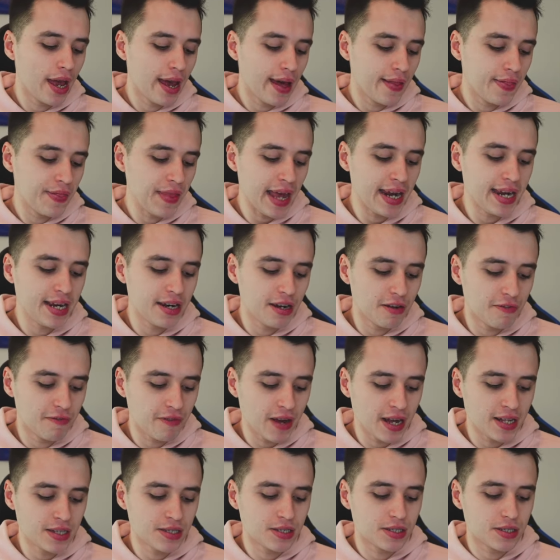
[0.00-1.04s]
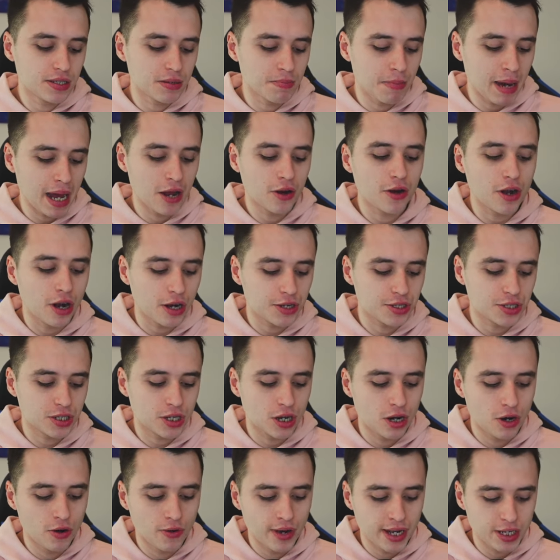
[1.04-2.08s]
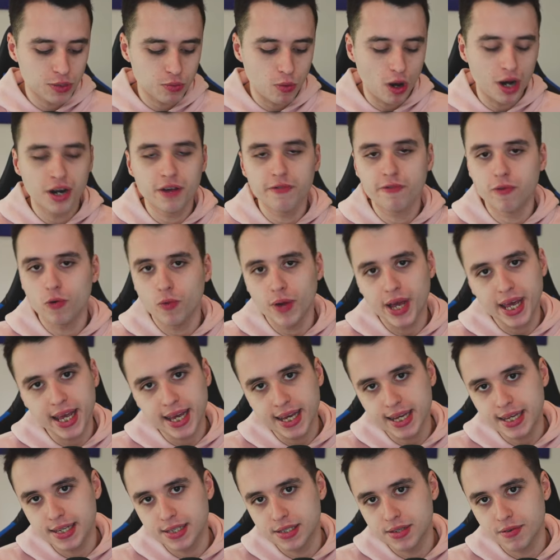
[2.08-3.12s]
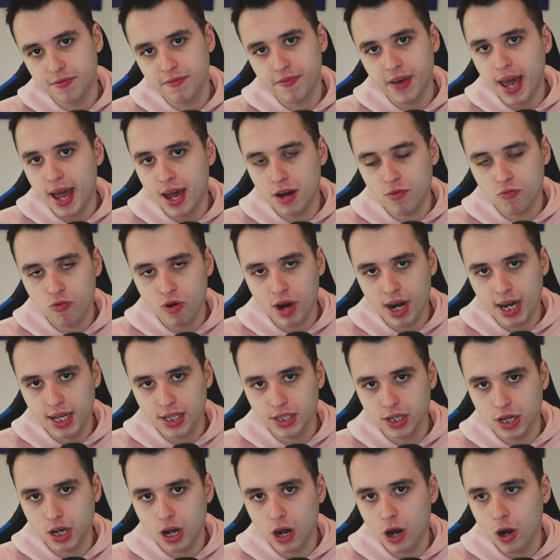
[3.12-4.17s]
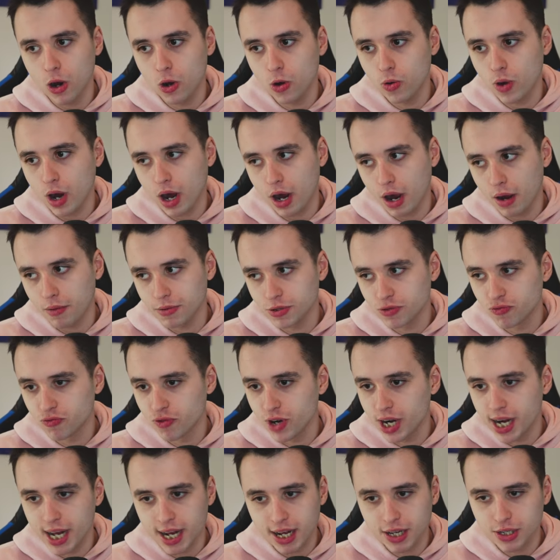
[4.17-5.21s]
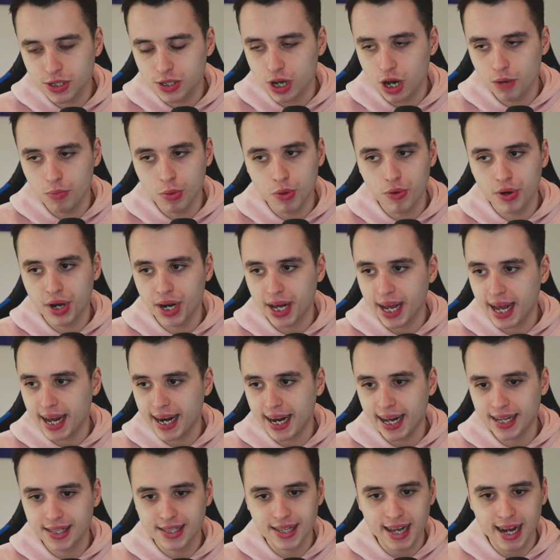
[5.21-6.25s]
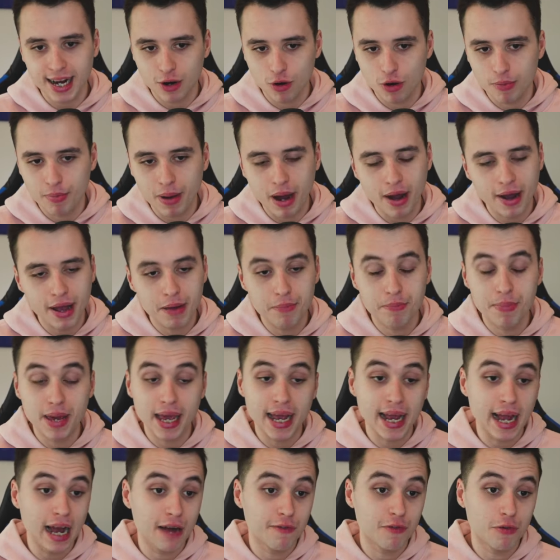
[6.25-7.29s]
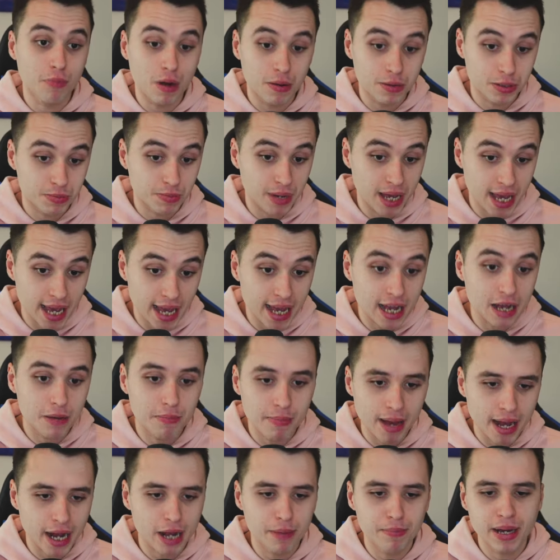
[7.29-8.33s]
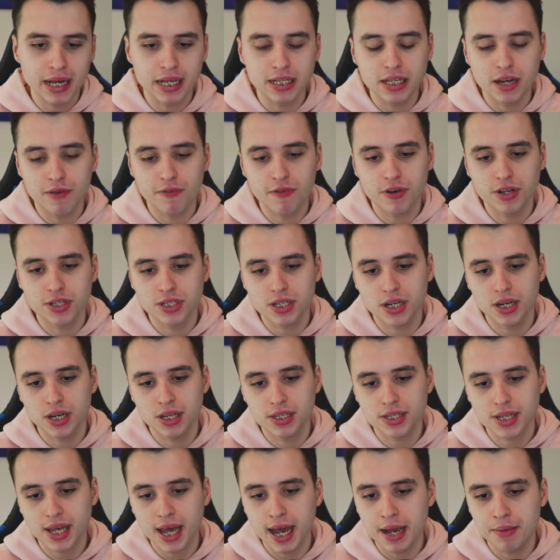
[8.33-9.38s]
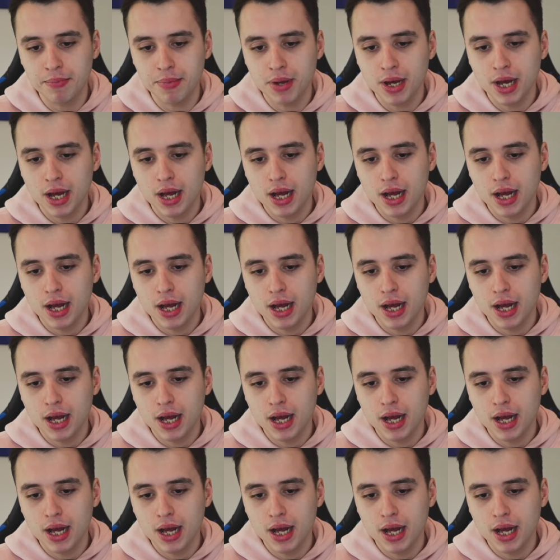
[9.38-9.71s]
Then in defence, Malo Gusto, it's wonderful he's fit and ready to go. I was really concerned we were going to get that dagger about him being out for months, but he can make a big difference in this game.